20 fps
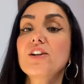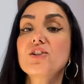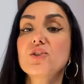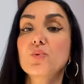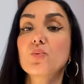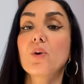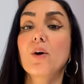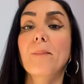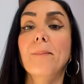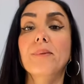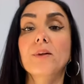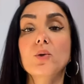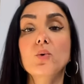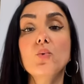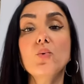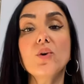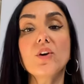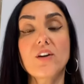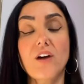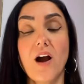to a
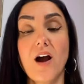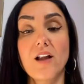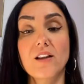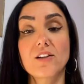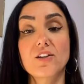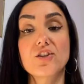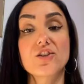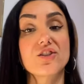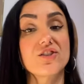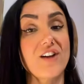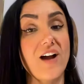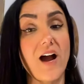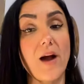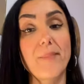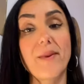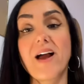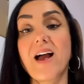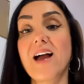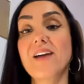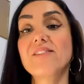blue-collar
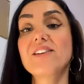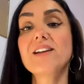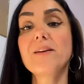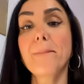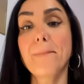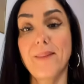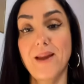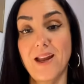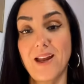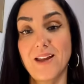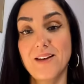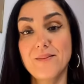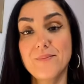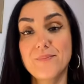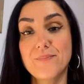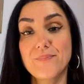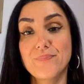job-having man,